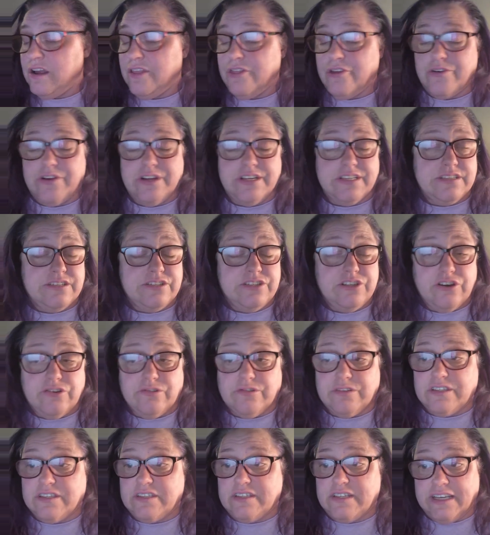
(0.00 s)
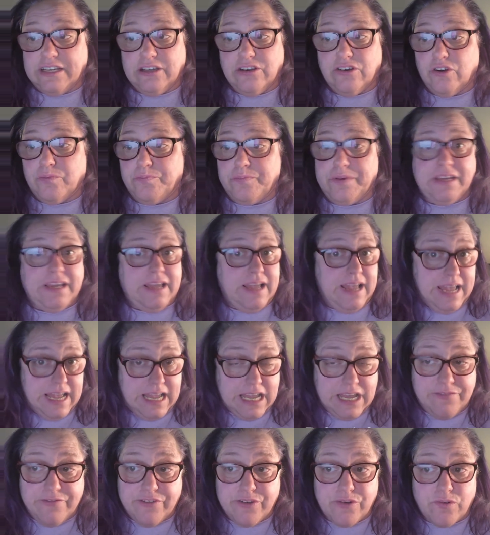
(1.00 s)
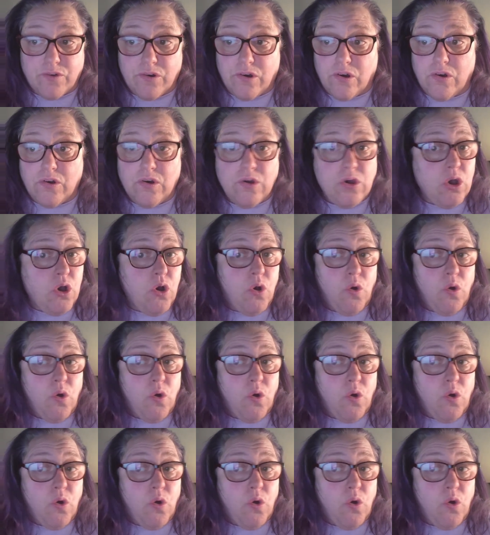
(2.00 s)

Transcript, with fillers: There is no single behavioral